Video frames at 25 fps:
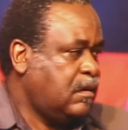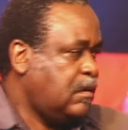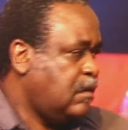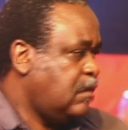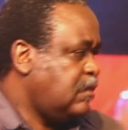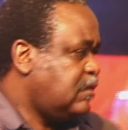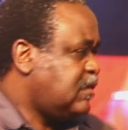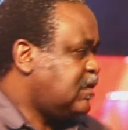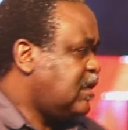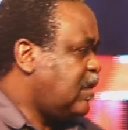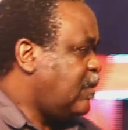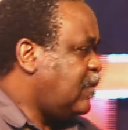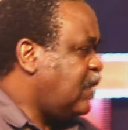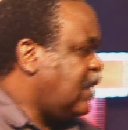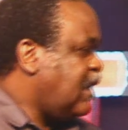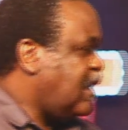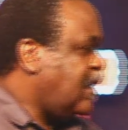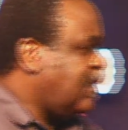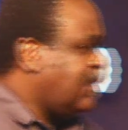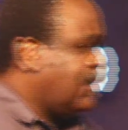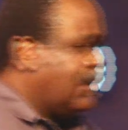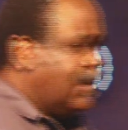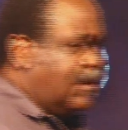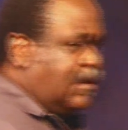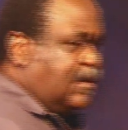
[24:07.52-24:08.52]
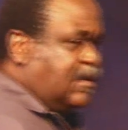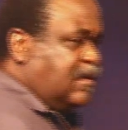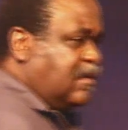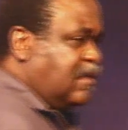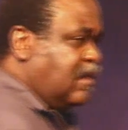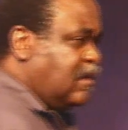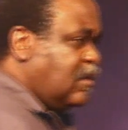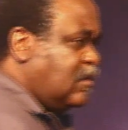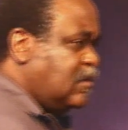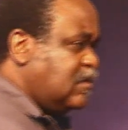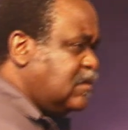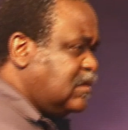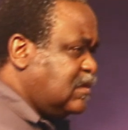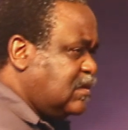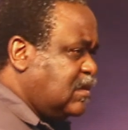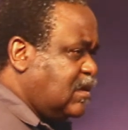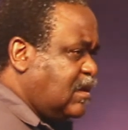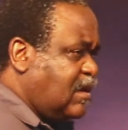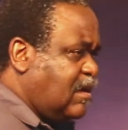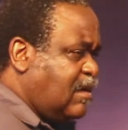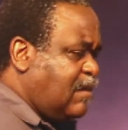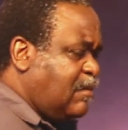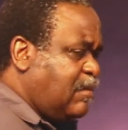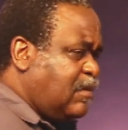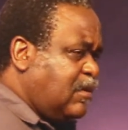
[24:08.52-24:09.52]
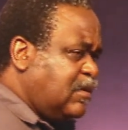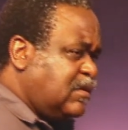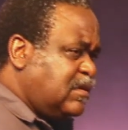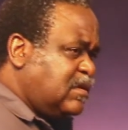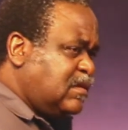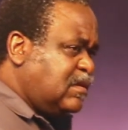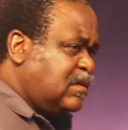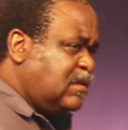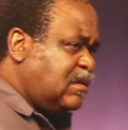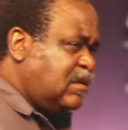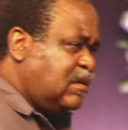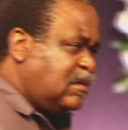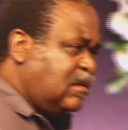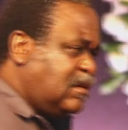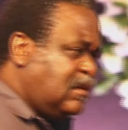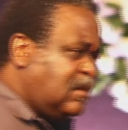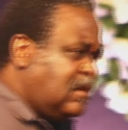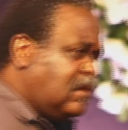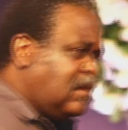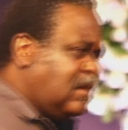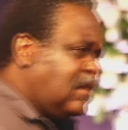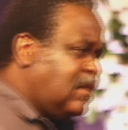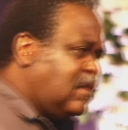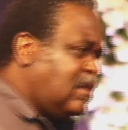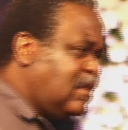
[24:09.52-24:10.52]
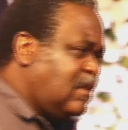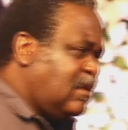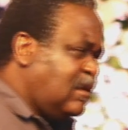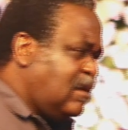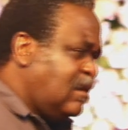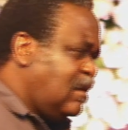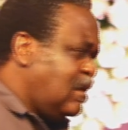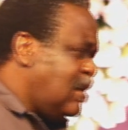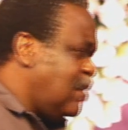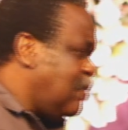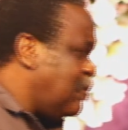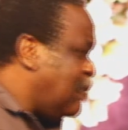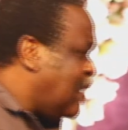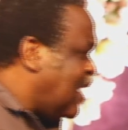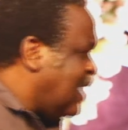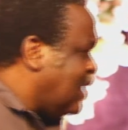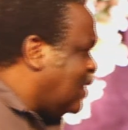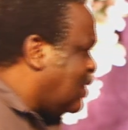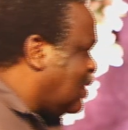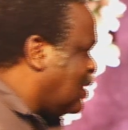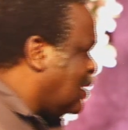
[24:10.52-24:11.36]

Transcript: somebody, I think there was about a month